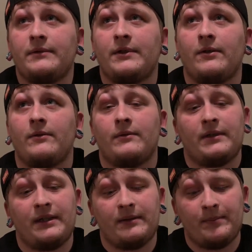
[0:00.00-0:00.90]
So
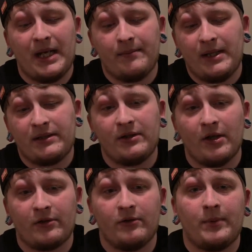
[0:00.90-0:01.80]
the man made
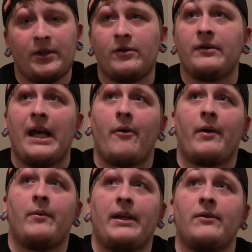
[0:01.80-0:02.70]
Conductor, but he couldn't out
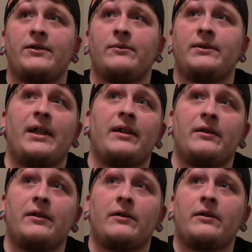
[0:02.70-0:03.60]
it without suiciding
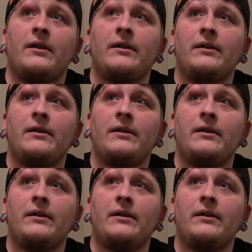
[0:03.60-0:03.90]
Conductor.